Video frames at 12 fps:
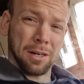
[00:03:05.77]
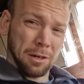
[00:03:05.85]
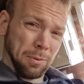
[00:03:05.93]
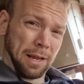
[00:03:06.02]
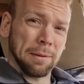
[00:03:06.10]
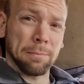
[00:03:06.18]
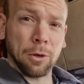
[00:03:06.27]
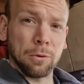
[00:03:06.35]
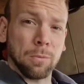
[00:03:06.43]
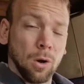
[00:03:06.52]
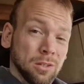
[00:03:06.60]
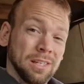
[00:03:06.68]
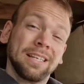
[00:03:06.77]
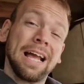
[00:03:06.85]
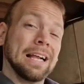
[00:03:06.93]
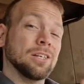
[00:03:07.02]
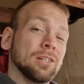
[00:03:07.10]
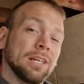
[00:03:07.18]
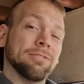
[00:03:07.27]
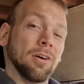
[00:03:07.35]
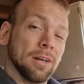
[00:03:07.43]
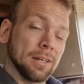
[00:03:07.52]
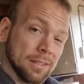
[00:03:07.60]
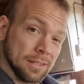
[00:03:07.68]
kind of playing boombox, that's actually
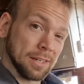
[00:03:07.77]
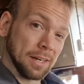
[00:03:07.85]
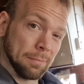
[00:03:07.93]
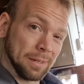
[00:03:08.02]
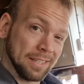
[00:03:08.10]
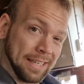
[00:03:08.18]
fine because it's going to be